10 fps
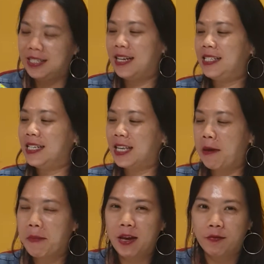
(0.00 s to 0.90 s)
I just
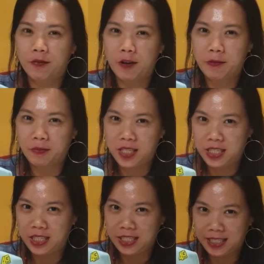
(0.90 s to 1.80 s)
came back from
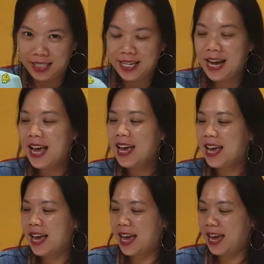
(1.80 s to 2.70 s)
VG
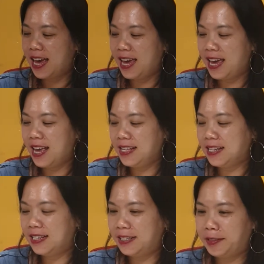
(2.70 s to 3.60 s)

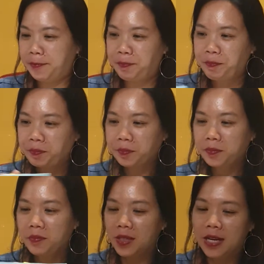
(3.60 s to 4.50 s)
and
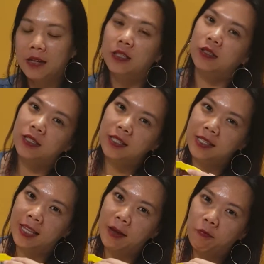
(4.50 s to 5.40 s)
it's
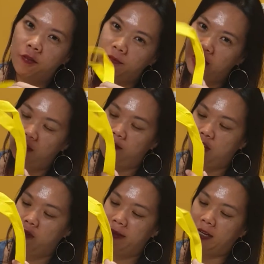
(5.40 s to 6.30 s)
time for me to
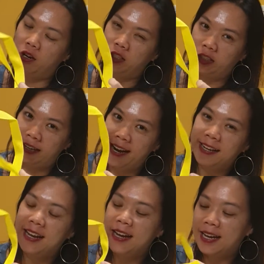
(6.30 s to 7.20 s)
renew my contract.